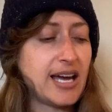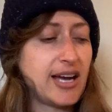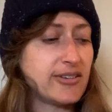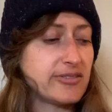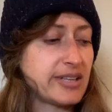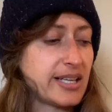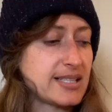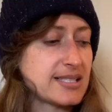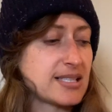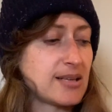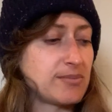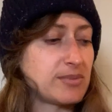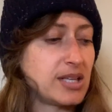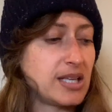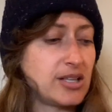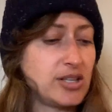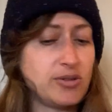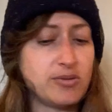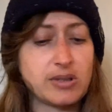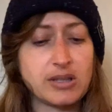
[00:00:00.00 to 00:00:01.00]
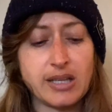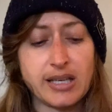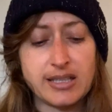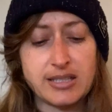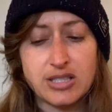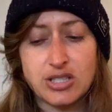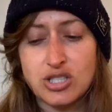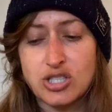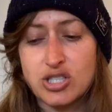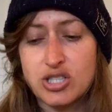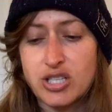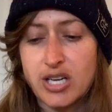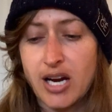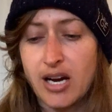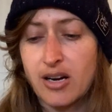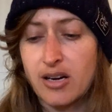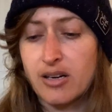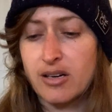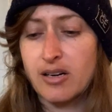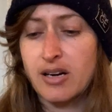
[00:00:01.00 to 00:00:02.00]
if that's something you would like to
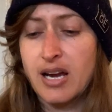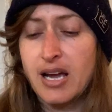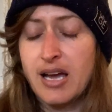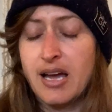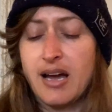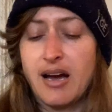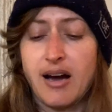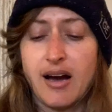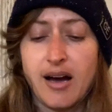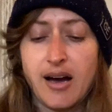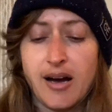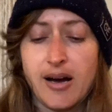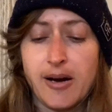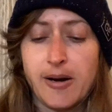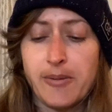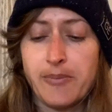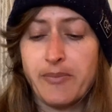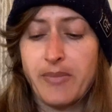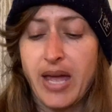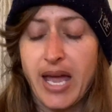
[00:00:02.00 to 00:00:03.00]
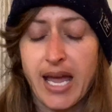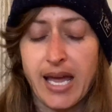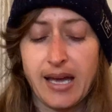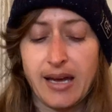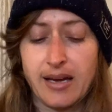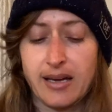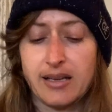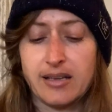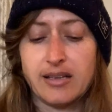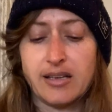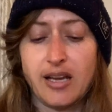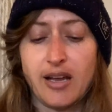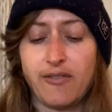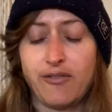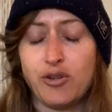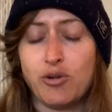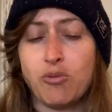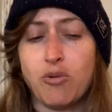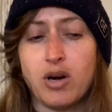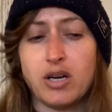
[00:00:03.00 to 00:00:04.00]
share. Um, and
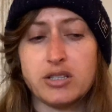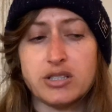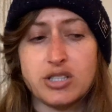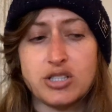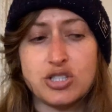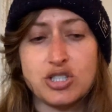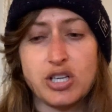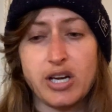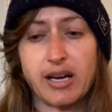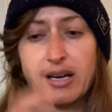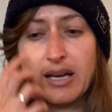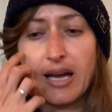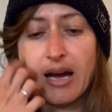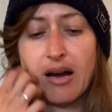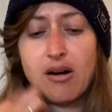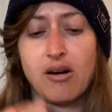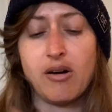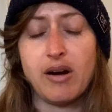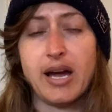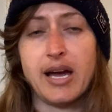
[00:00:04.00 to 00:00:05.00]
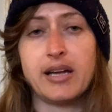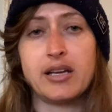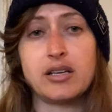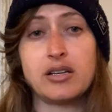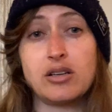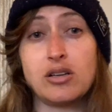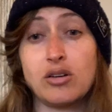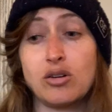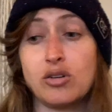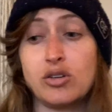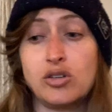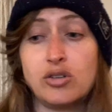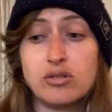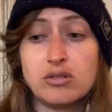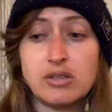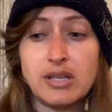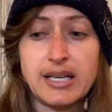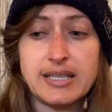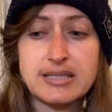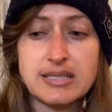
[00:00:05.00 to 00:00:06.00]
if you want to check out and
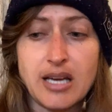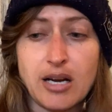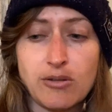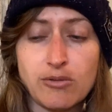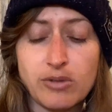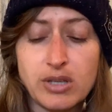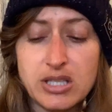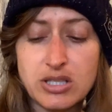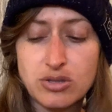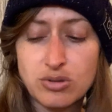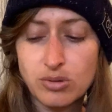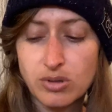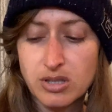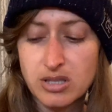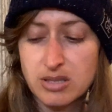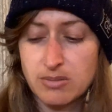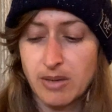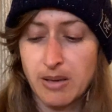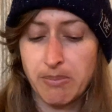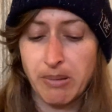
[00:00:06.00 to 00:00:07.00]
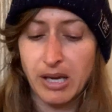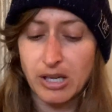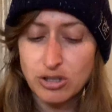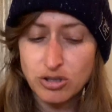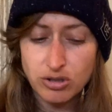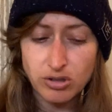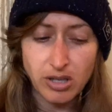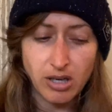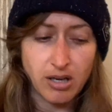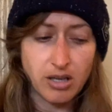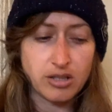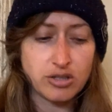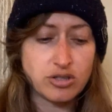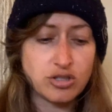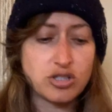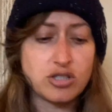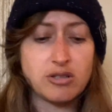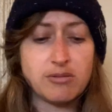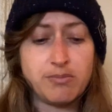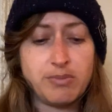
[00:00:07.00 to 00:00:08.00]
utilize that resource, my Patreon
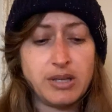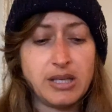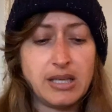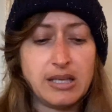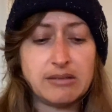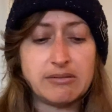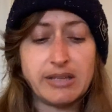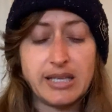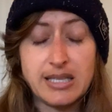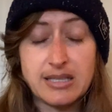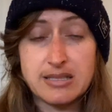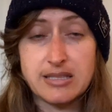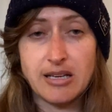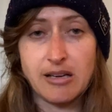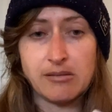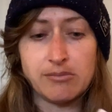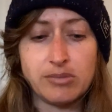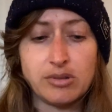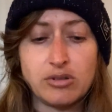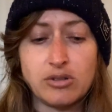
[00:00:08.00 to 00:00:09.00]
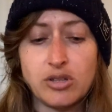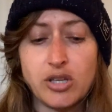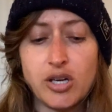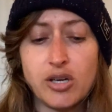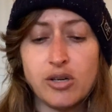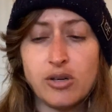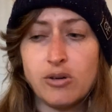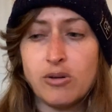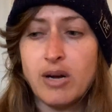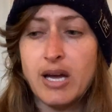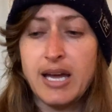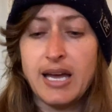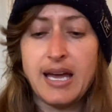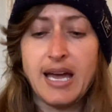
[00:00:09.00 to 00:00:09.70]
should be linked down below.